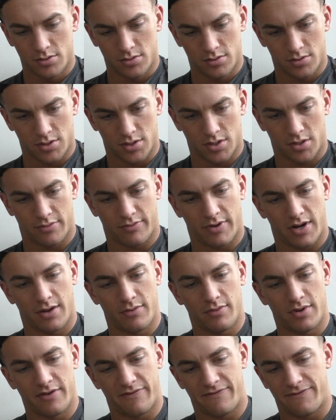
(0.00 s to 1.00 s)
Right,
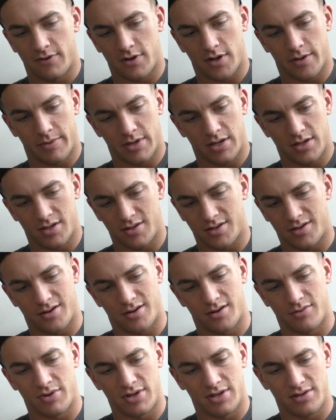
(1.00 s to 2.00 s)
where the fuck am I? I don't
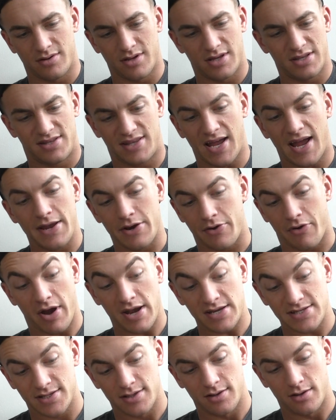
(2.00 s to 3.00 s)
know, I
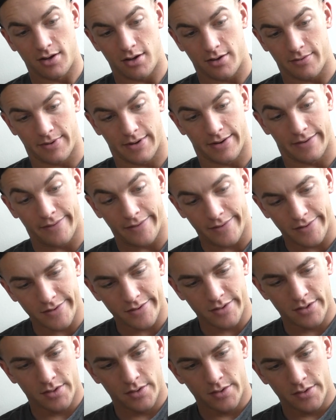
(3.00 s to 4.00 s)
digressed a lot, man.
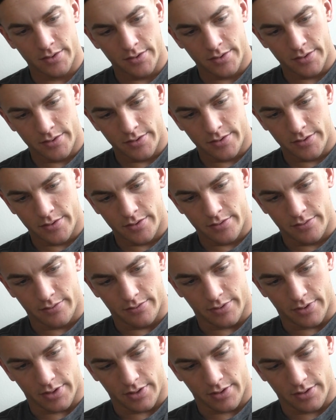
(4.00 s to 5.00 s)

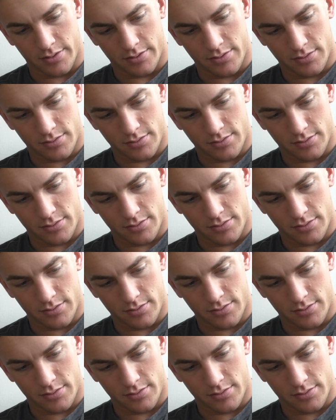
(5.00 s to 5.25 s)
Right.